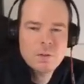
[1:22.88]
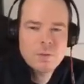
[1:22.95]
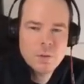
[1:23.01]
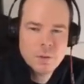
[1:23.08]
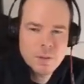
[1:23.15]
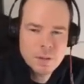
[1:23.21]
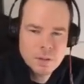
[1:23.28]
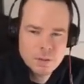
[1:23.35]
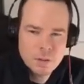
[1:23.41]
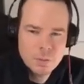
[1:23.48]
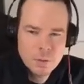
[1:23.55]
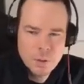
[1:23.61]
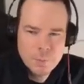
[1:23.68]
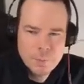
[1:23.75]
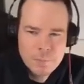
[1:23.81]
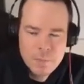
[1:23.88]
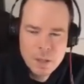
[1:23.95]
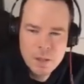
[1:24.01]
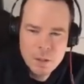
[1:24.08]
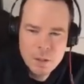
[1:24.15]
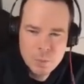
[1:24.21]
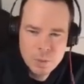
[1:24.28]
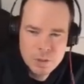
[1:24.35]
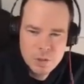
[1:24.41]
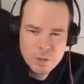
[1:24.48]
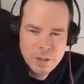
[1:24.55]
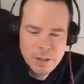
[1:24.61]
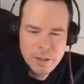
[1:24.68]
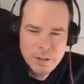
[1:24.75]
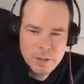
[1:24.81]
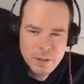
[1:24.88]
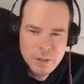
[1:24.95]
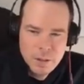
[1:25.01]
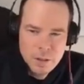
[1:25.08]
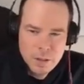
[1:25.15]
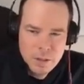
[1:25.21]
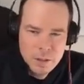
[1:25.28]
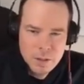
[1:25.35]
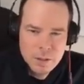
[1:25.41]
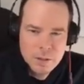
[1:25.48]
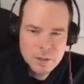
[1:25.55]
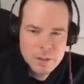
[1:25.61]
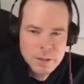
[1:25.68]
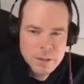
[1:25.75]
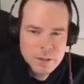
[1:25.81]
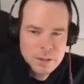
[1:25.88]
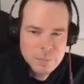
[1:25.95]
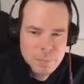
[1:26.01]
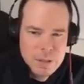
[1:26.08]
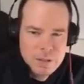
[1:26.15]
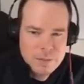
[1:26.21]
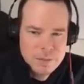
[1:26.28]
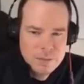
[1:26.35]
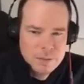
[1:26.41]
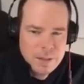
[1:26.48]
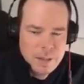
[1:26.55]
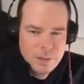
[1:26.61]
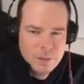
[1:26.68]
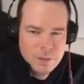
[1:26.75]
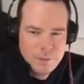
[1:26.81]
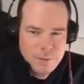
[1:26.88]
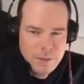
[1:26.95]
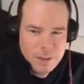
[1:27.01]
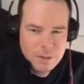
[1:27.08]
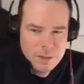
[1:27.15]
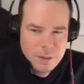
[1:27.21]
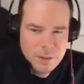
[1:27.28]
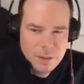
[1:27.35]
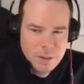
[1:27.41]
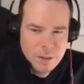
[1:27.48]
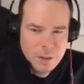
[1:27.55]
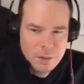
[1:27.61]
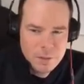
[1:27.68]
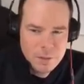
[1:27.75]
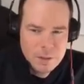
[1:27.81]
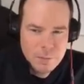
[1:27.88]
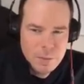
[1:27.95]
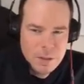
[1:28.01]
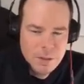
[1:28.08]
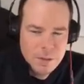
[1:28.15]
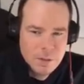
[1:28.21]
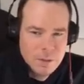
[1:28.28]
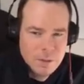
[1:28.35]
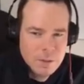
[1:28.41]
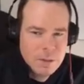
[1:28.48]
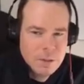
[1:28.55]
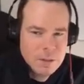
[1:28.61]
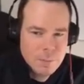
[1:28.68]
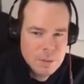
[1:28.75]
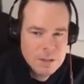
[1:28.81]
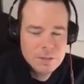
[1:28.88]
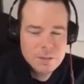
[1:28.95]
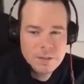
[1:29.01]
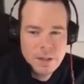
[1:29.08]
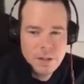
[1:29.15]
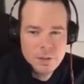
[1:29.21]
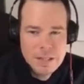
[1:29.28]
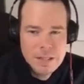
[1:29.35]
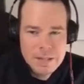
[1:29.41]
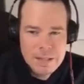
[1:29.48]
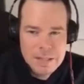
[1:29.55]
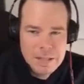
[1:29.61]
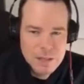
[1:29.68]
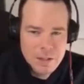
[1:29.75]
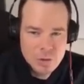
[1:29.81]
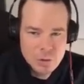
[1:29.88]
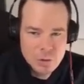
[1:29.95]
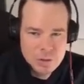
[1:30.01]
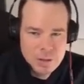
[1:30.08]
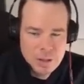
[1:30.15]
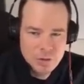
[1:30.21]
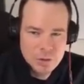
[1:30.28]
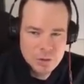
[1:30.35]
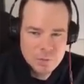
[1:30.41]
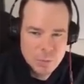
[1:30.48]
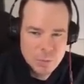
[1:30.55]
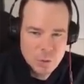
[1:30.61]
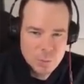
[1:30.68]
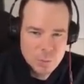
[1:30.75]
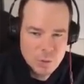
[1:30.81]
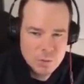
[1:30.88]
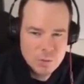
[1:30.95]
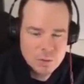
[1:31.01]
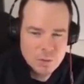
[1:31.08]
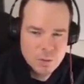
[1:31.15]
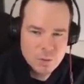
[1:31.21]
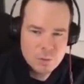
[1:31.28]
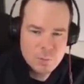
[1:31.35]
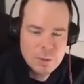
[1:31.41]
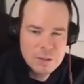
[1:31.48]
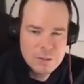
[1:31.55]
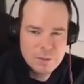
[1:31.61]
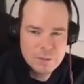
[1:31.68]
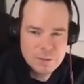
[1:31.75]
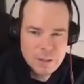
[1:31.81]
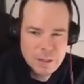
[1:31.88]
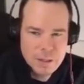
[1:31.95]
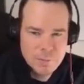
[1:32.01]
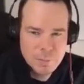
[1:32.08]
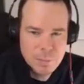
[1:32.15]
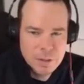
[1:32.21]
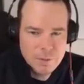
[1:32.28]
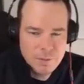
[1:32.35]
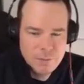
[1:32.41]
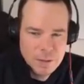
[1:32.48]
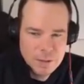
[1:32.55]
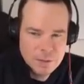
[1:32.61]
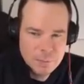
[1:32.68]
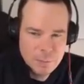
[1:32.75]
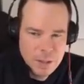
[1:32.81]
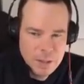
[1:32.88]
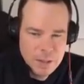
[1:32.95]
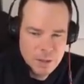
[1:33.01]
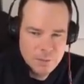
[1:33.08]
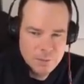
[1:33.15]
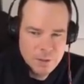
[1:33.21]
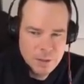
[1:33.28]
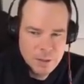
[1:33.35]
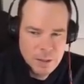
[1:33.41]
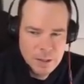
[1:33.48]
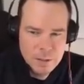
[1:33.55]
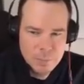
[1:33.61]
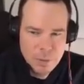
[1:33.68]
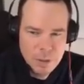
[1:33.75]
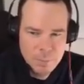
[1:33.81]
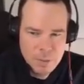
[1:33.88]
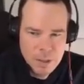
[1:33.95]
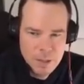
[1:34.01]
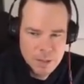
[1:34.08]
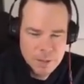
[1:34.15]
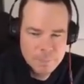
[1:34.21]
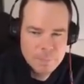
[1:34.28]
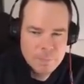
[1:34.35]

things in a row. What you get are the pieces that are affected are going to be the pieces that are in the intersection of both moves. So those pieces that have been affected by alpha and by beta,